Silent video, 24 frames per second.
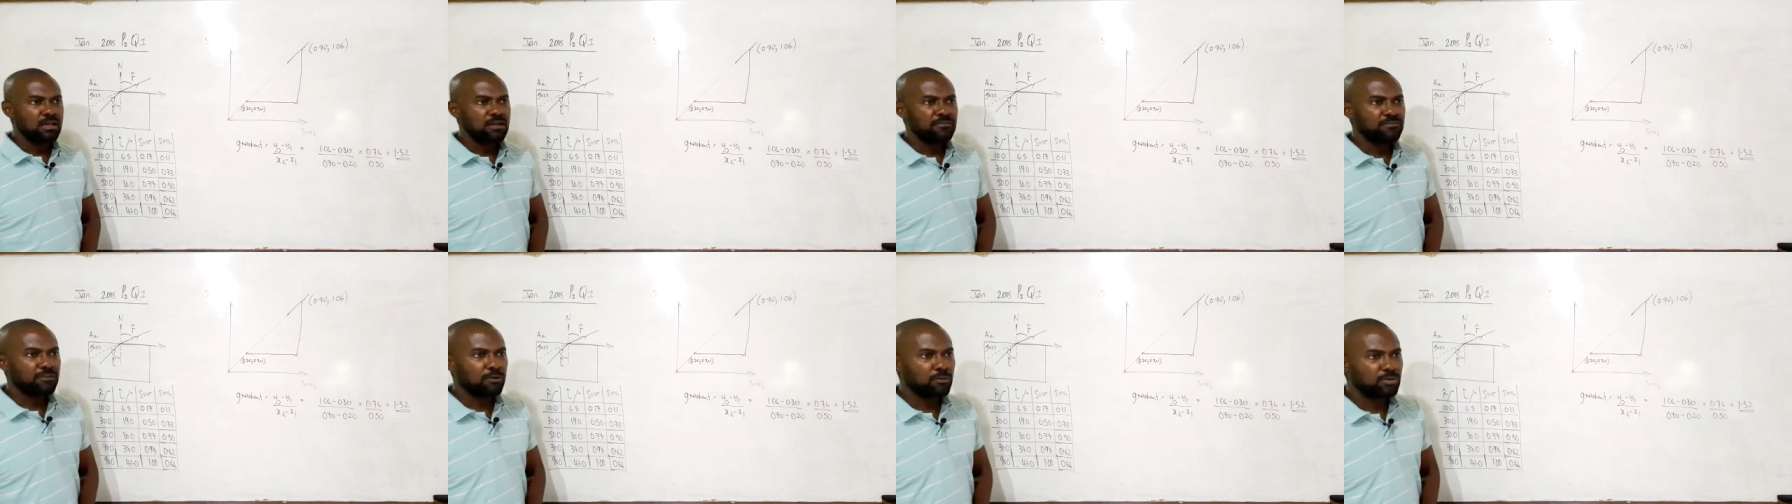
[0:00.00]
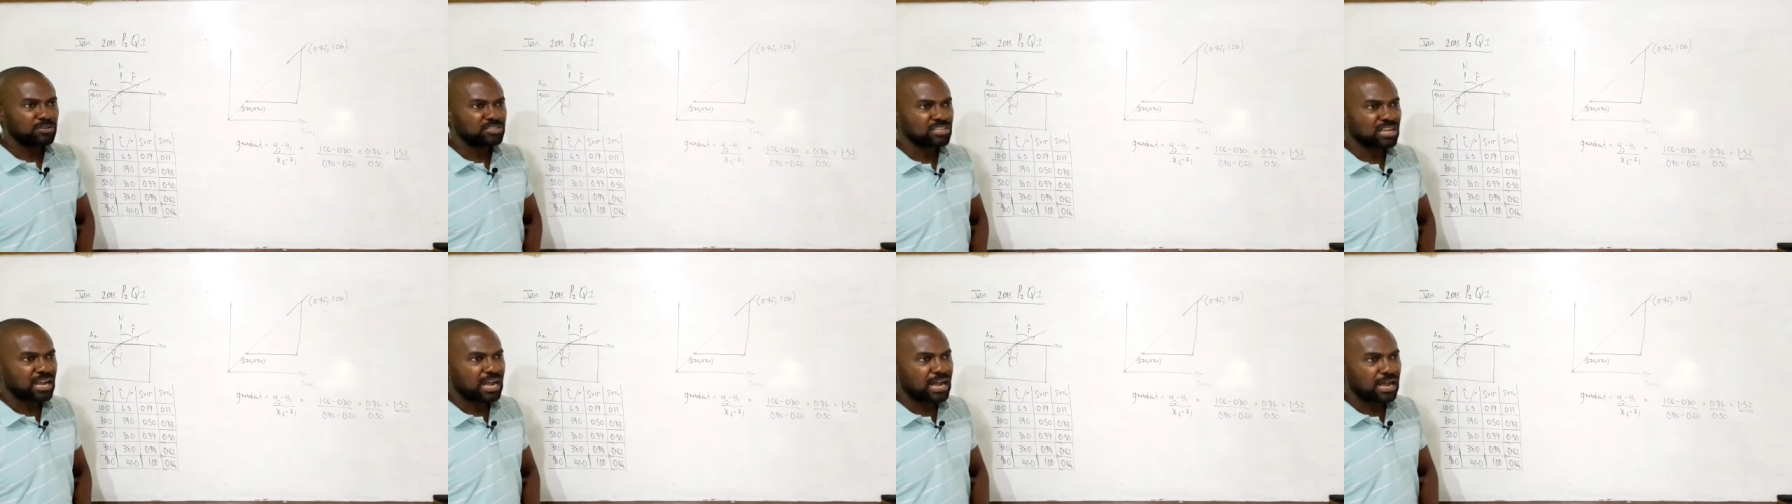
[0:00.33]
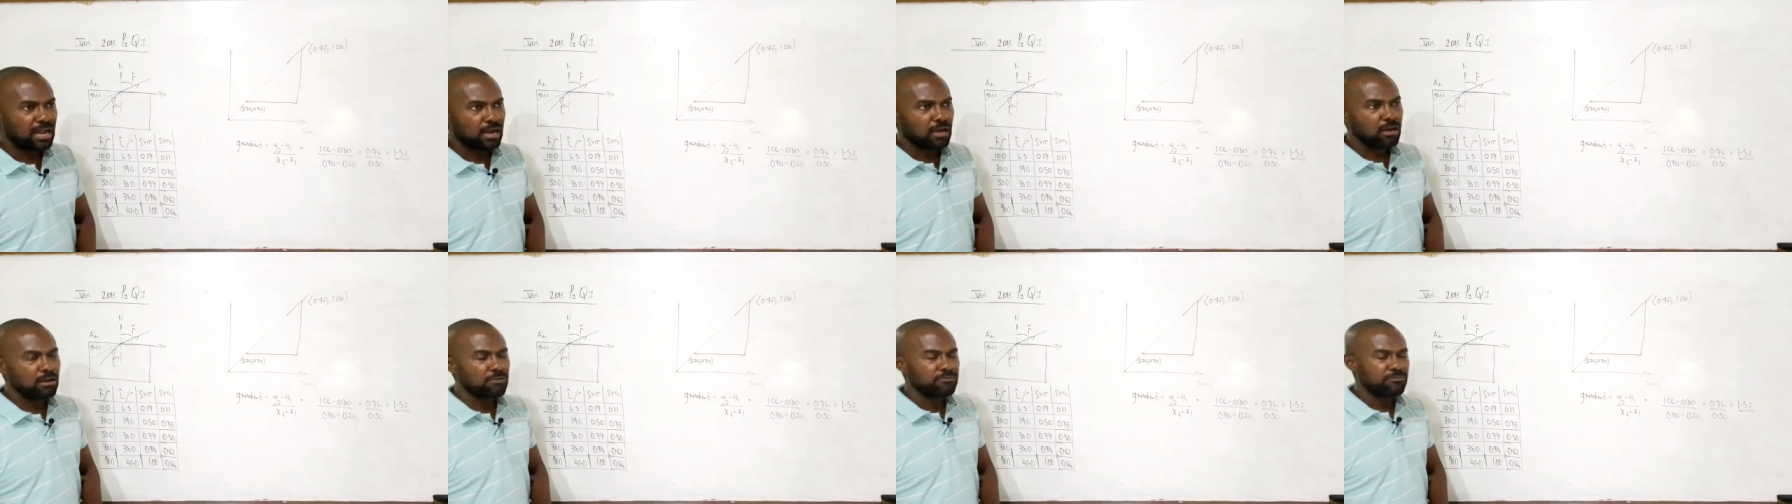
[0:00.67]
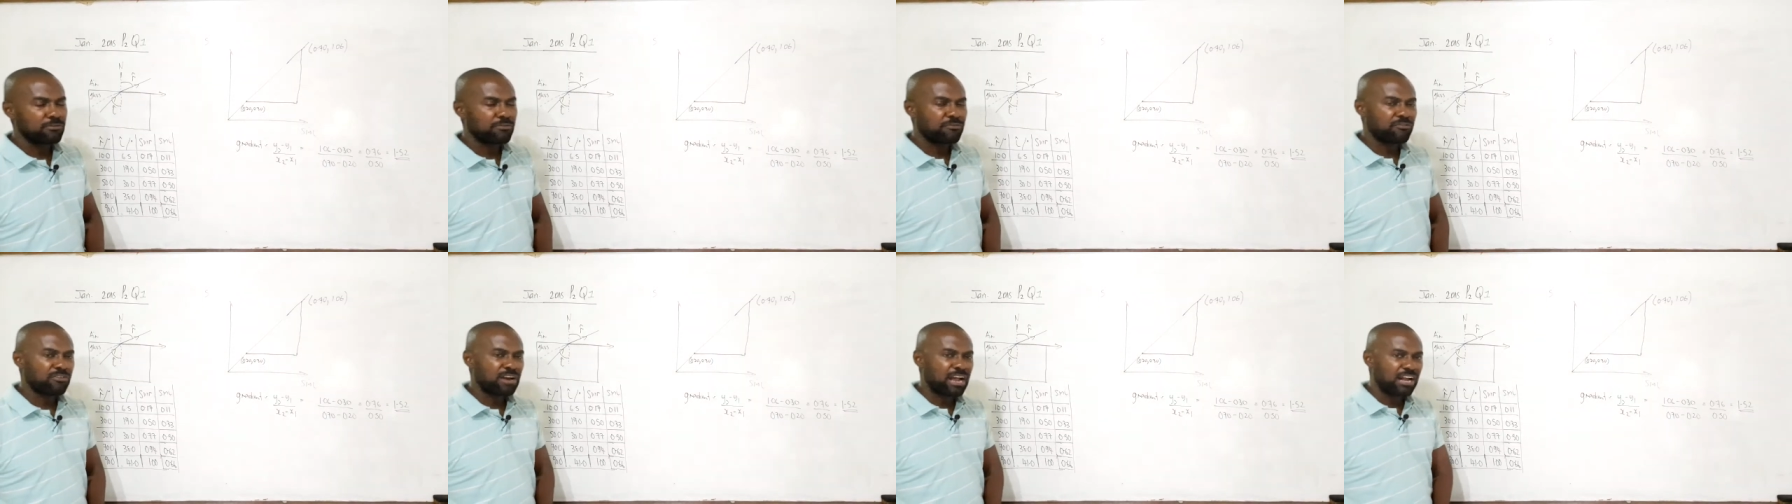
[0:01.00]
for which the angle of
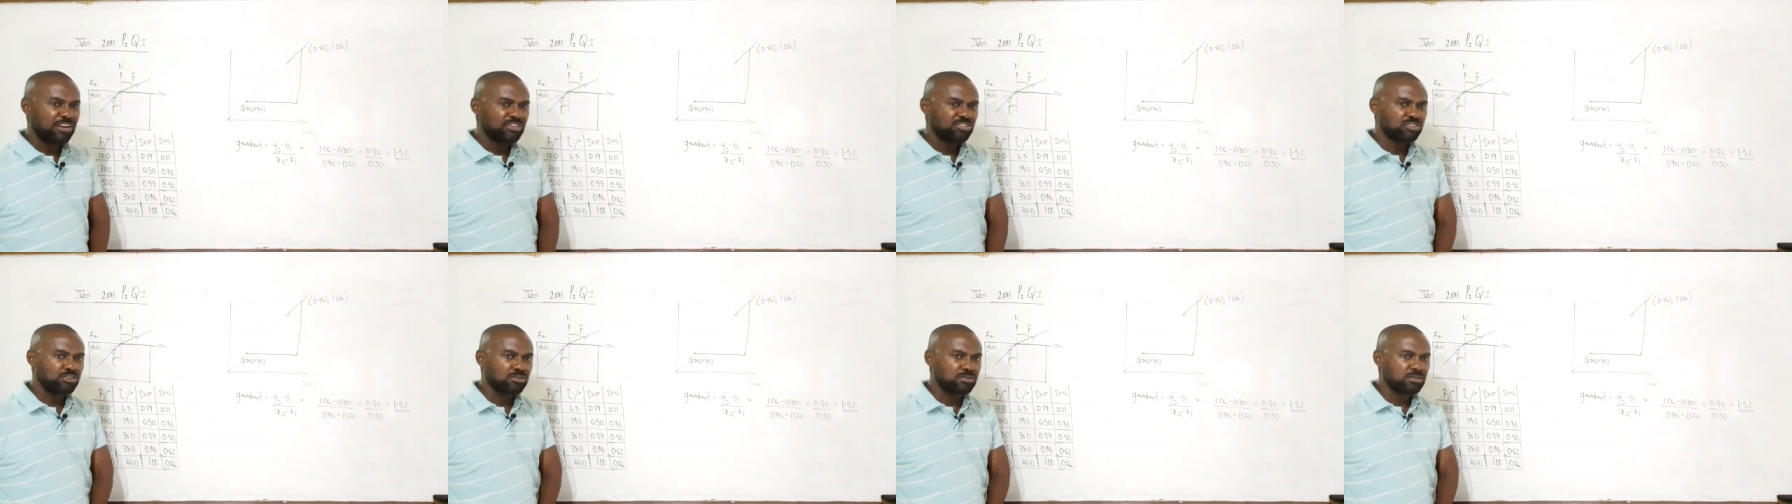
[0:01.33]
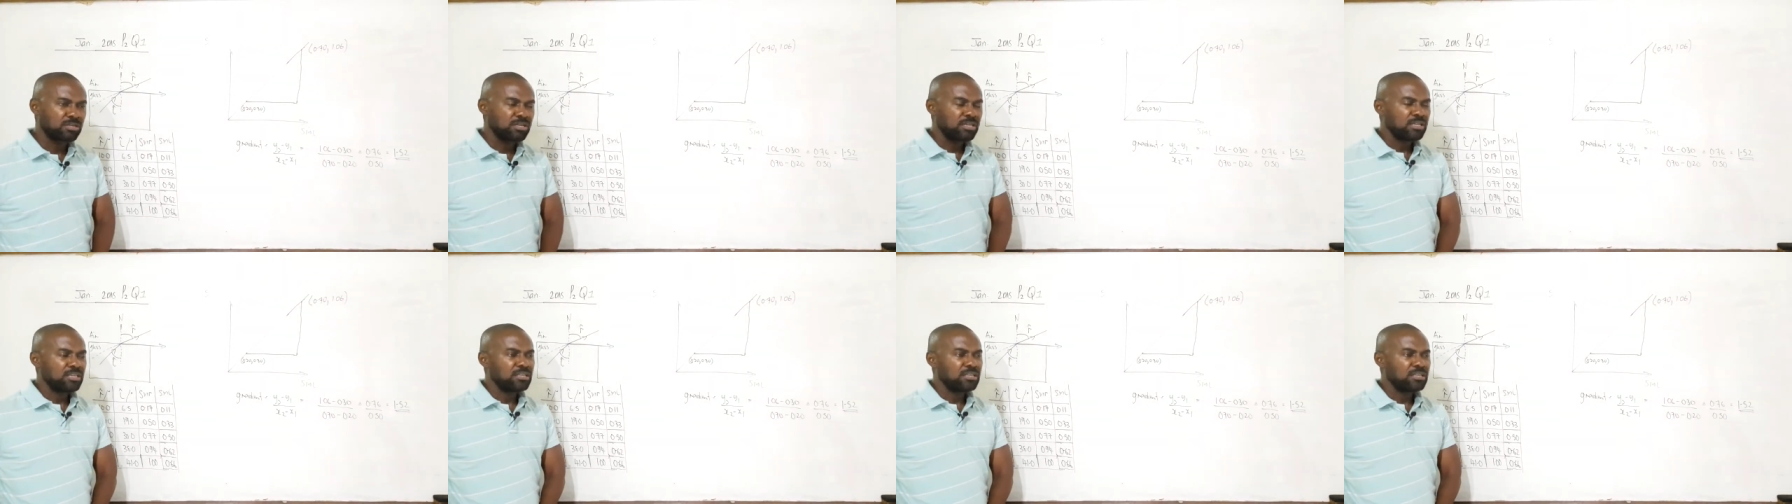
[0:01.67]
refraction